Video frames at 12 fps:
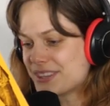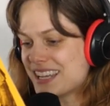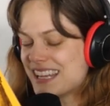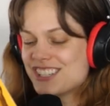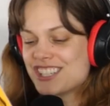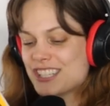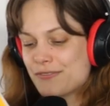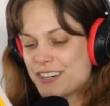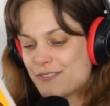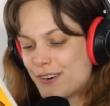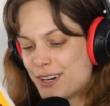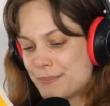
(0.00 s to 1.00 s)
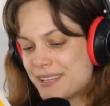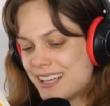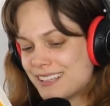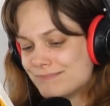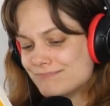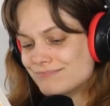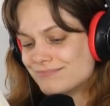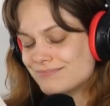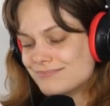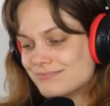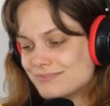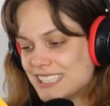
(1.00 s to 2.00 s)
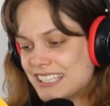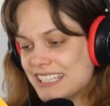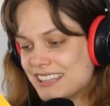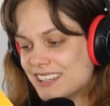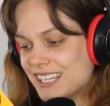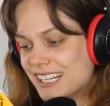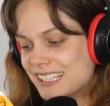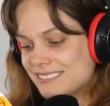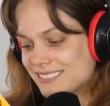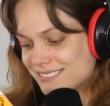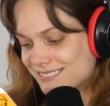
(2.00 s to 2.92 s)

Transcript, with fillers: but then it's just a bit for her to be like, mm, he'll get there.